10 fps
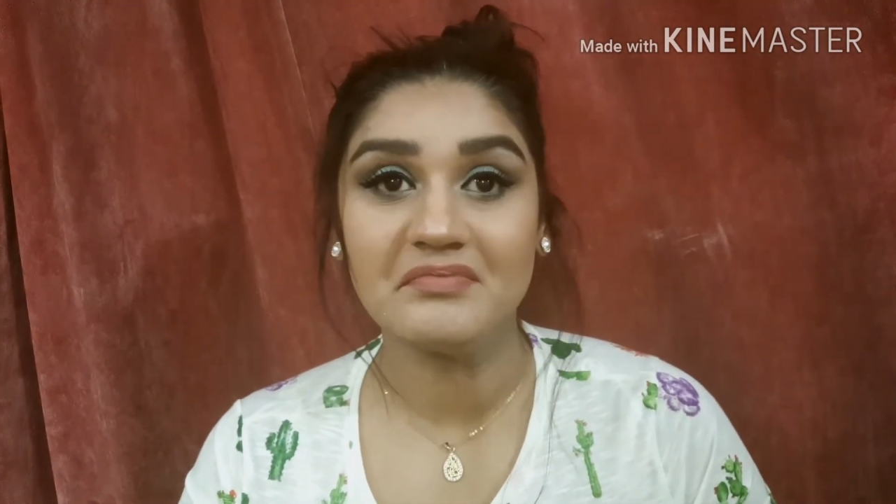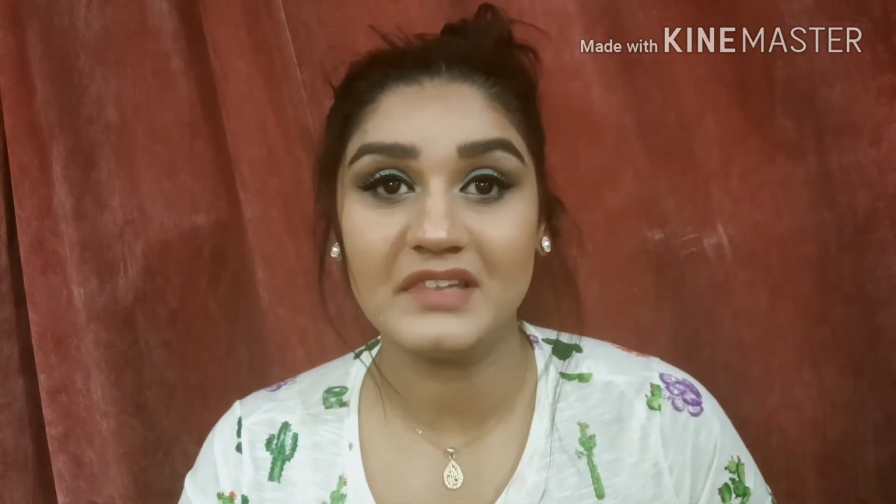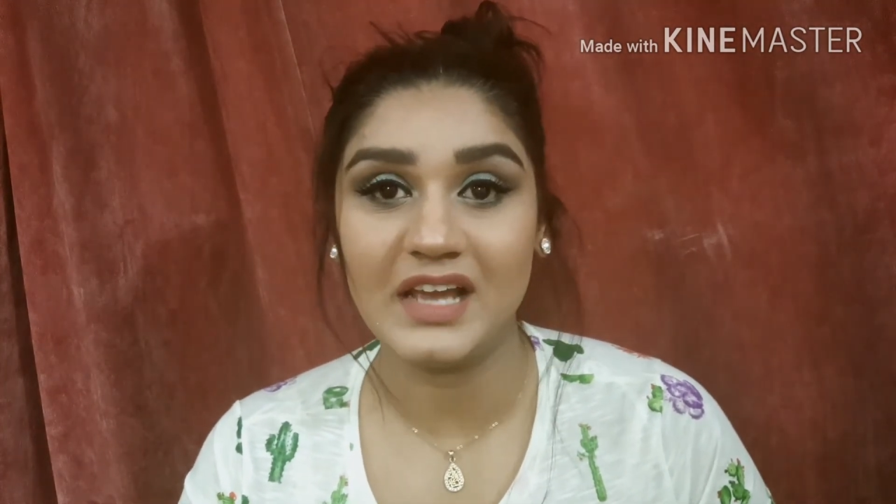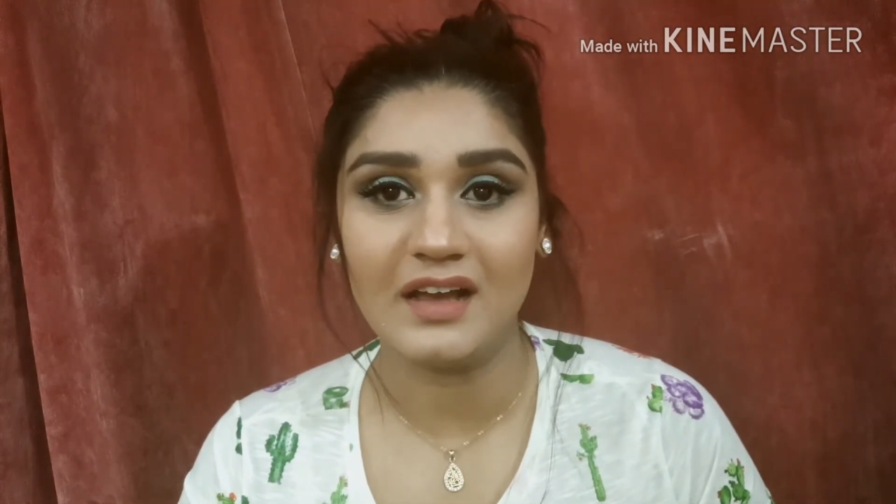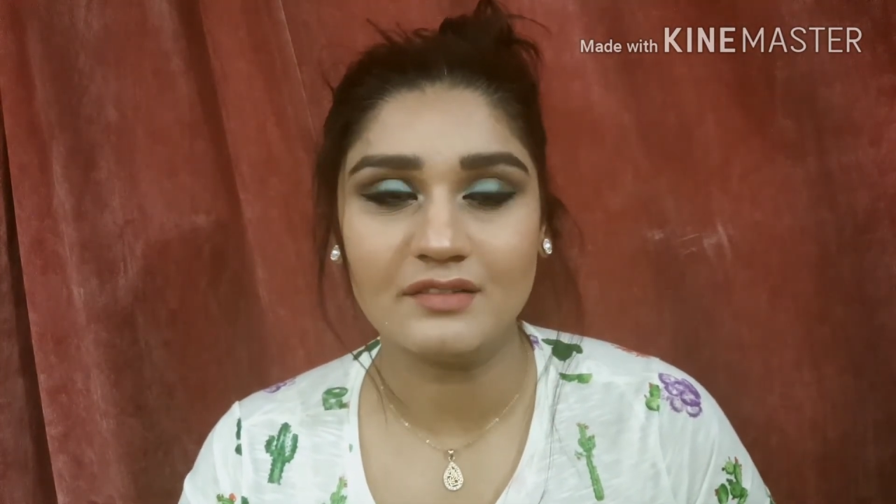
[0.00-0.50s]

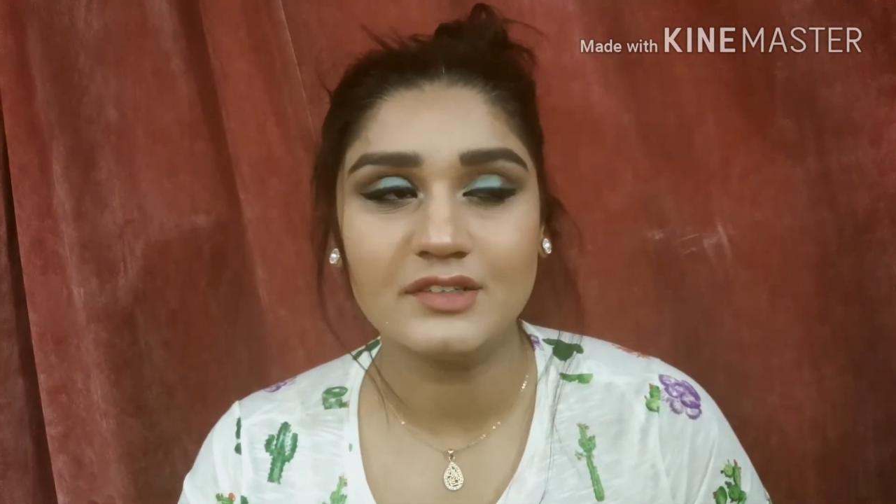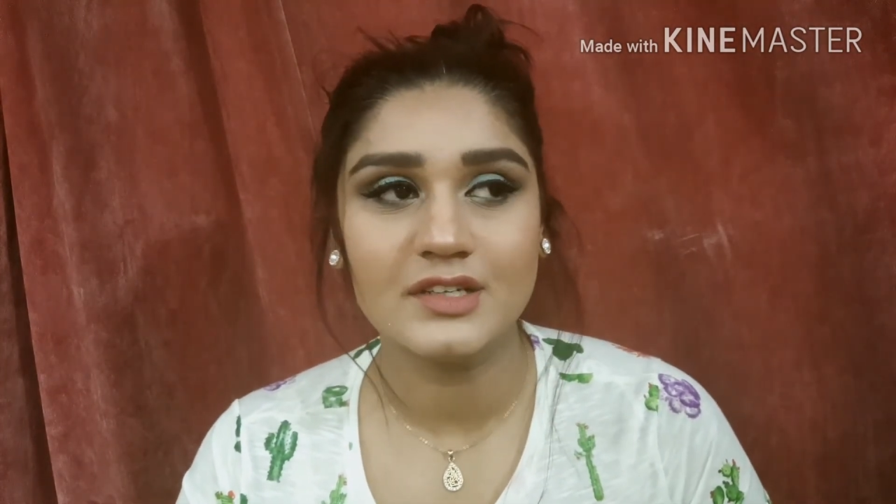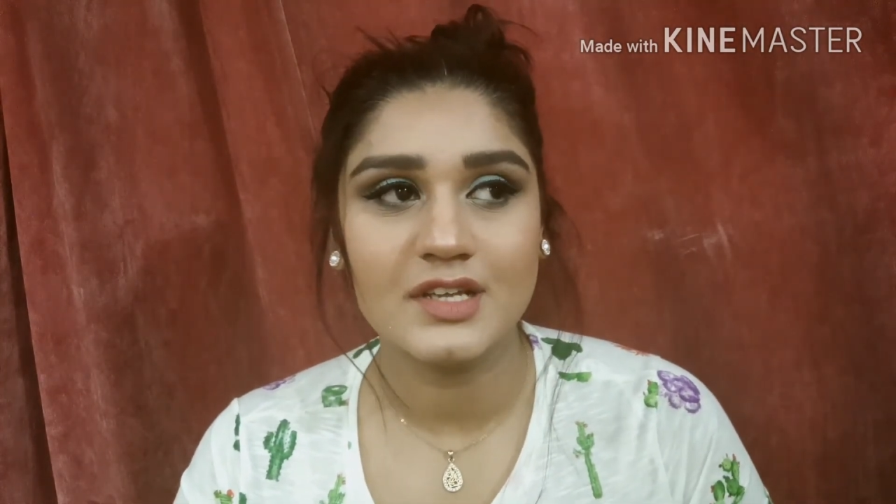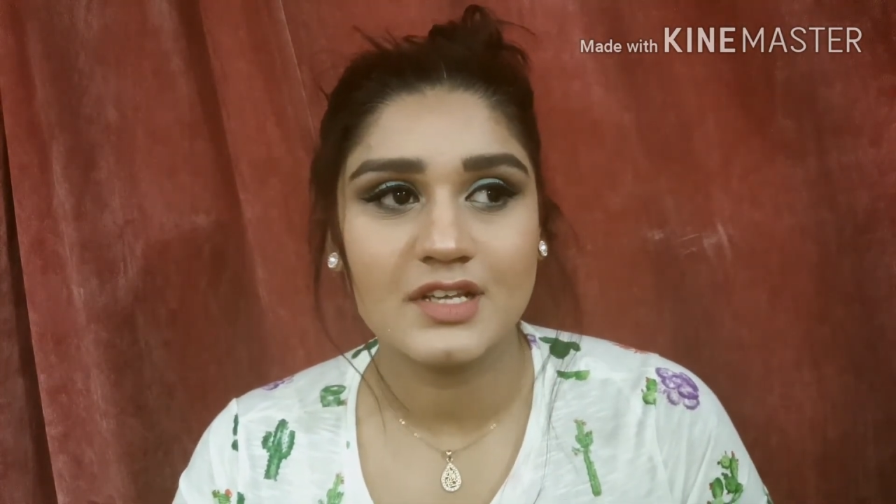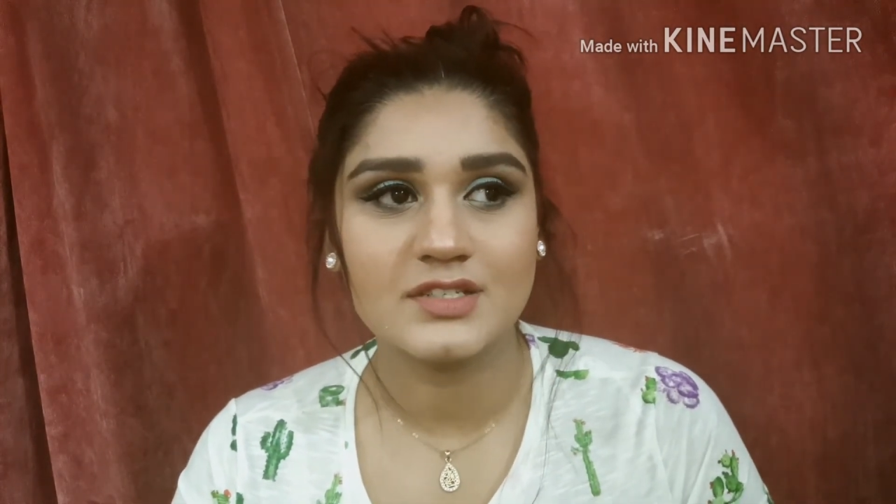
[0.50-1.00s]
yeah.
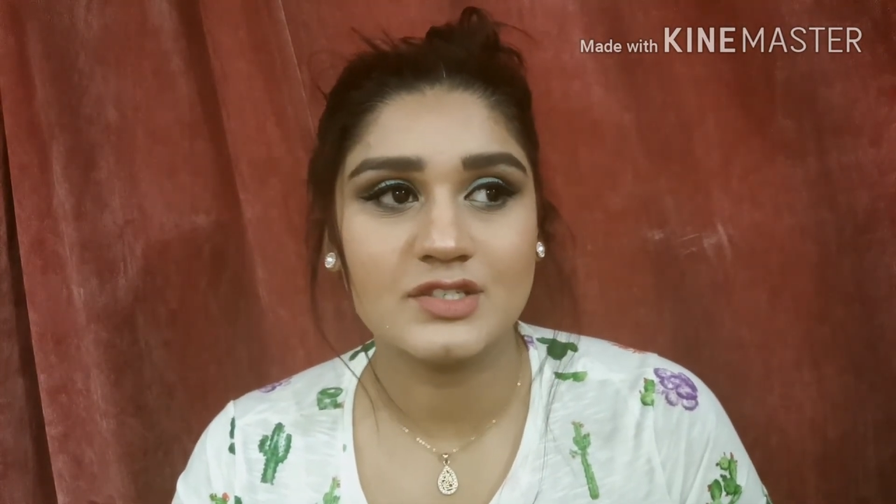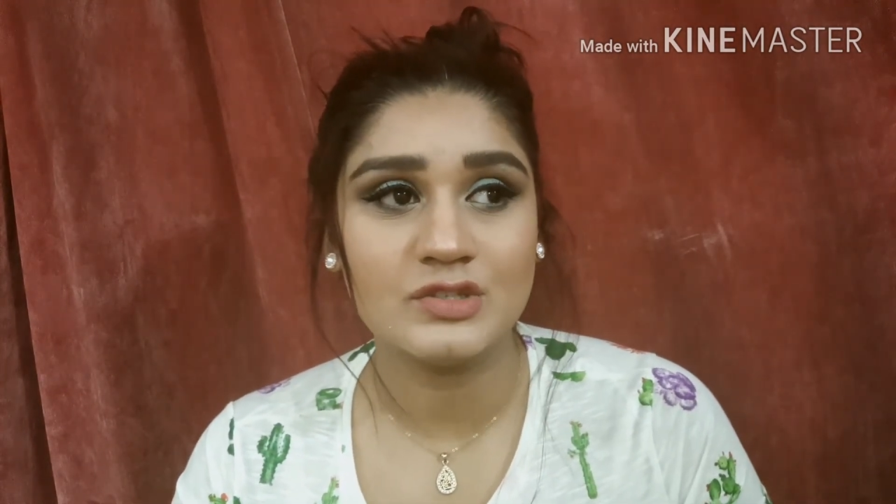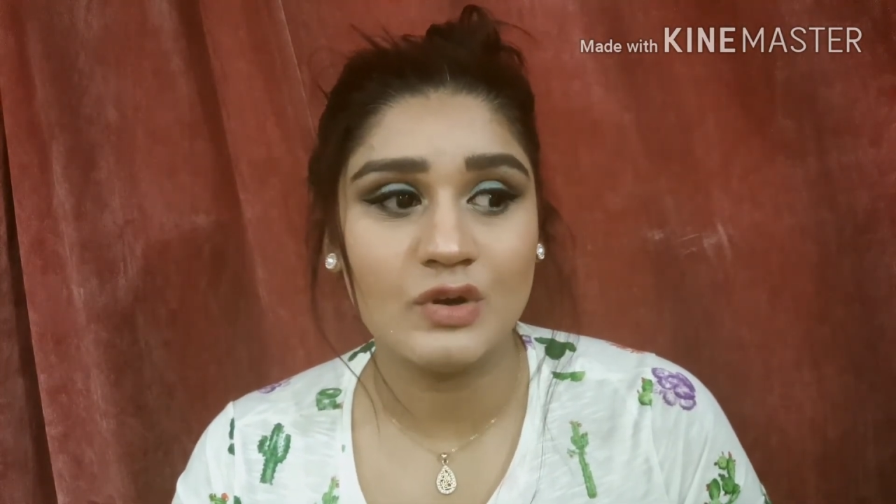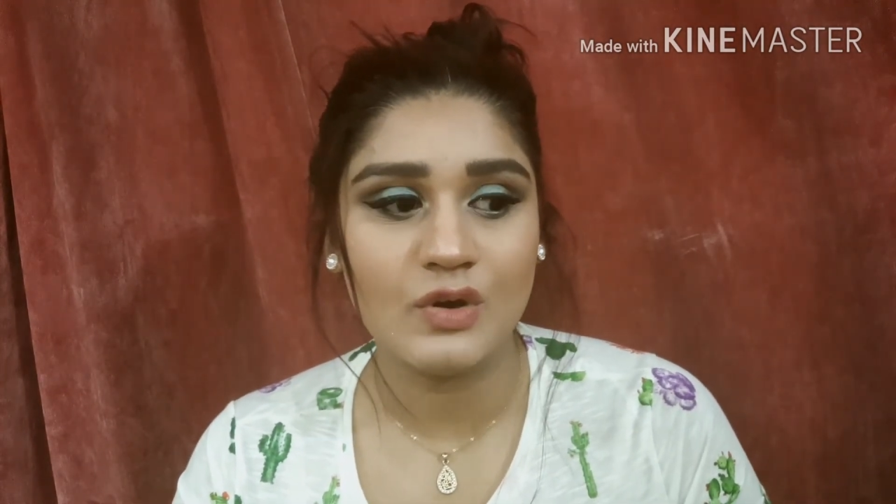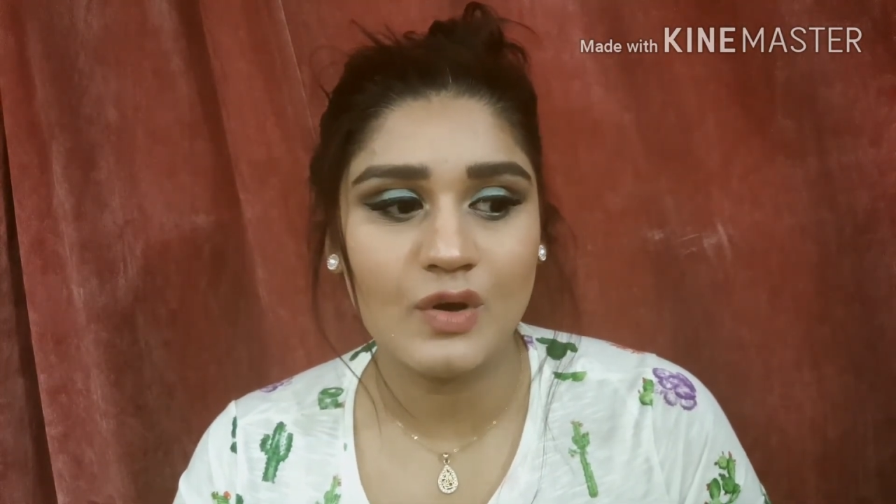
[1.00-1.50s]

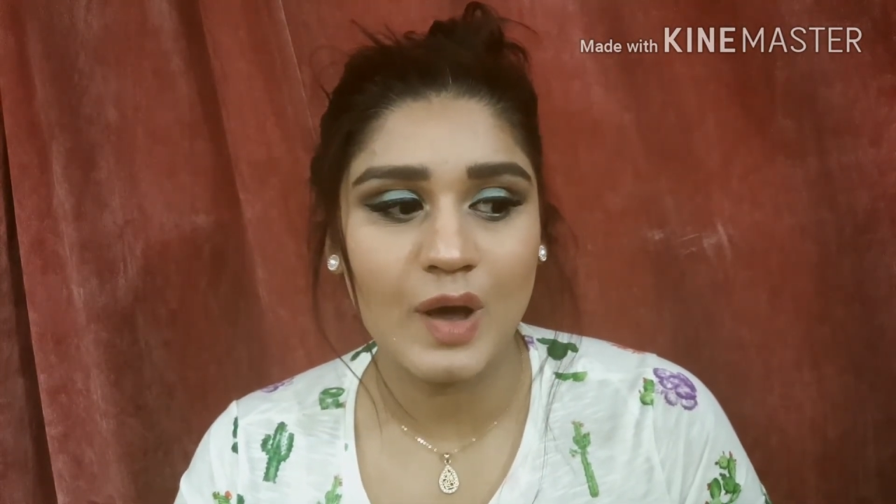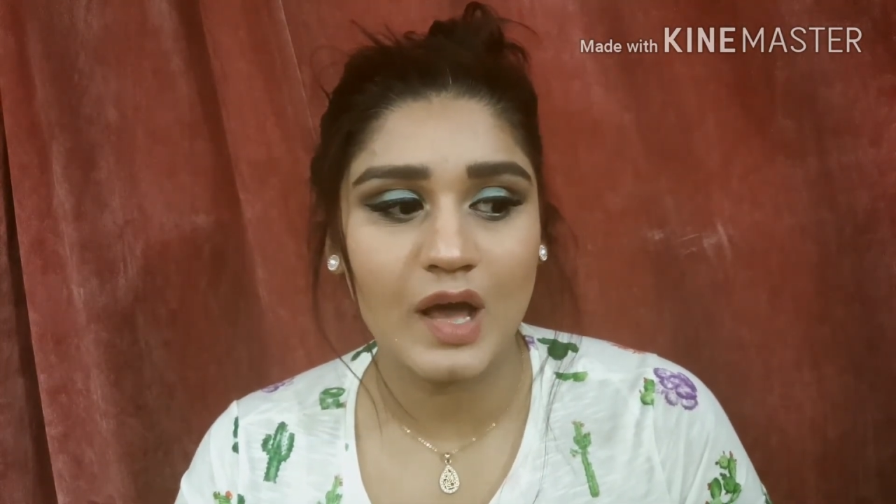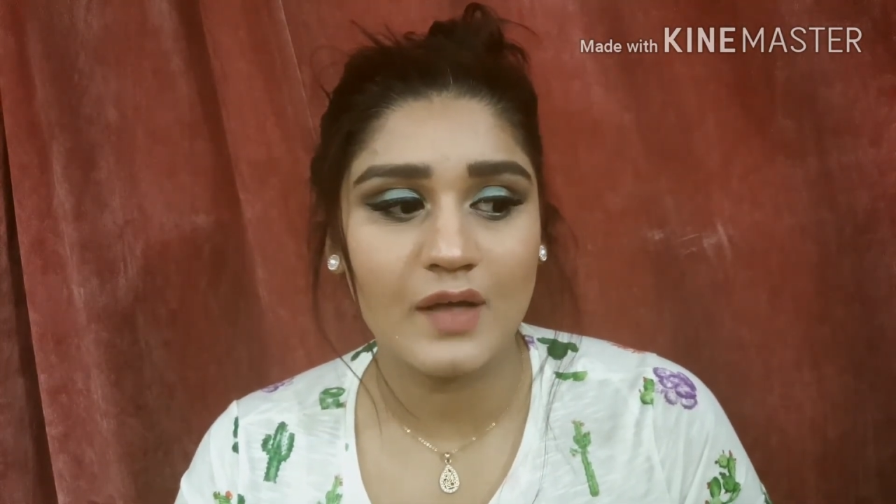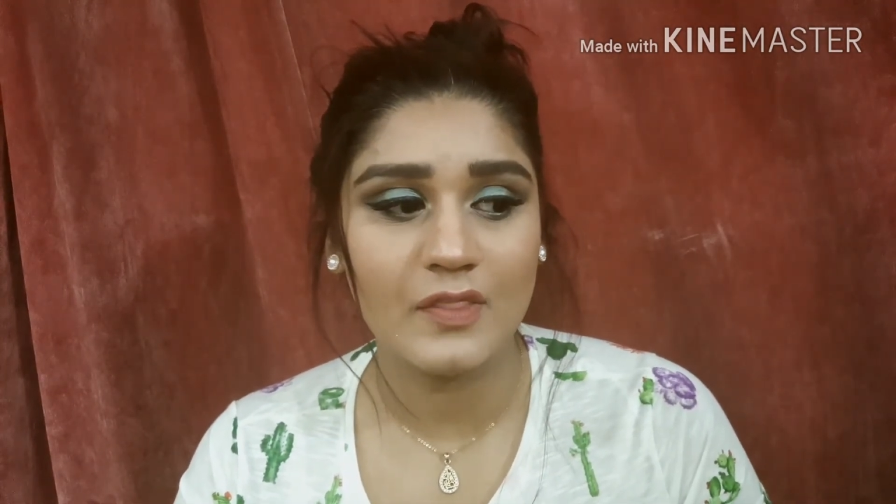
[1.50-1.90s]
So